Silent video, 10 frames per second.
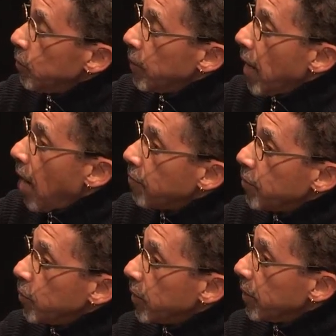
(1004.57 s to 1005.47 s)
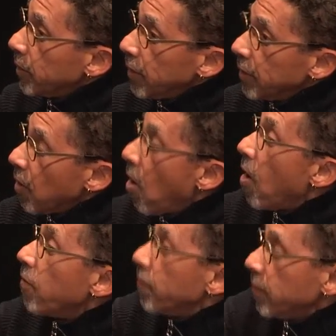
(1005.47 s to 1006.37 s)
where Alfre Woodard is
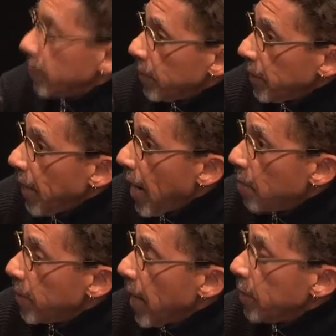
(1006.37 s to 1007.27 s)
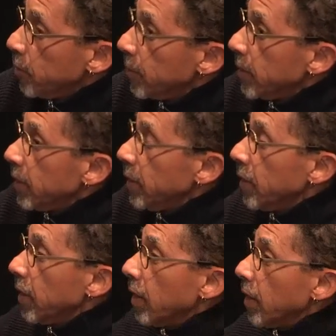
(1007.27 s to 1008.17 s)
off camera and you
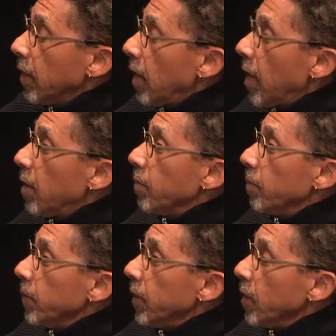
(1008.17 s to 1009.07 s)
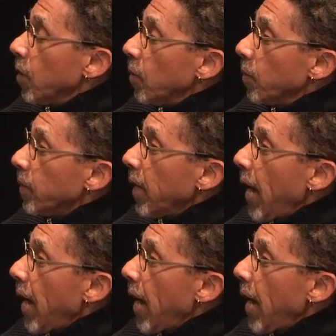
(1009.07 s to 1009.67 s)
see, um, you know, yeah,